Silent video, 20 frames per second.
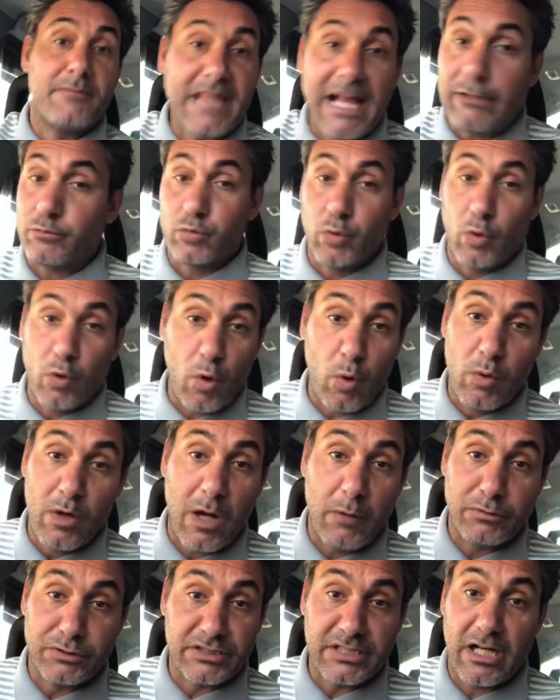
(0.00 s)
That's what all I
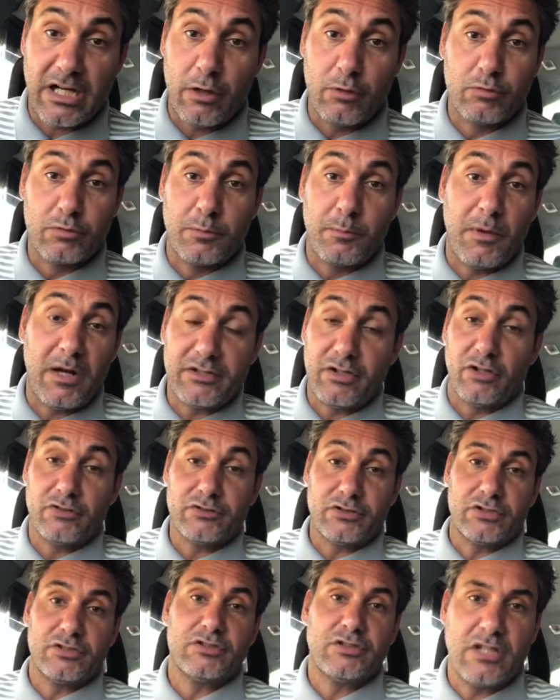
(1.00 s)
was told by
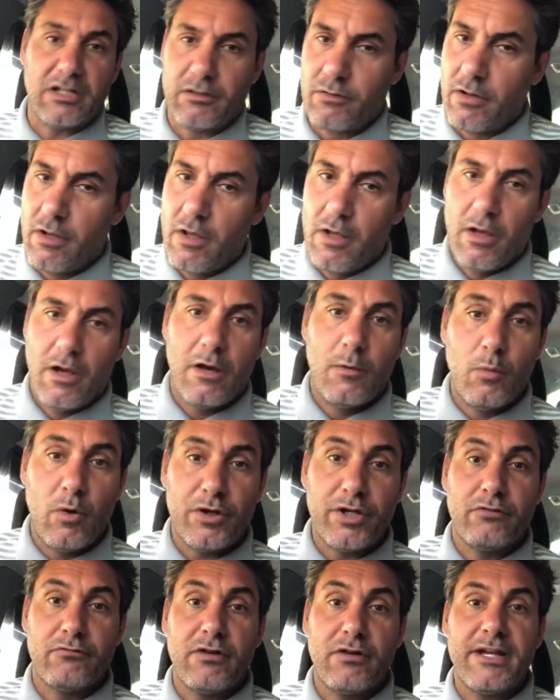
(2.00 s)
doctors and what
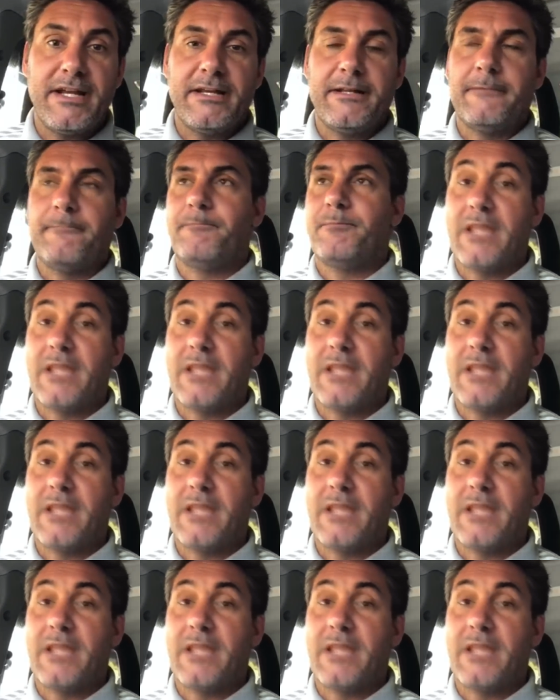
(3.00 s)
you read.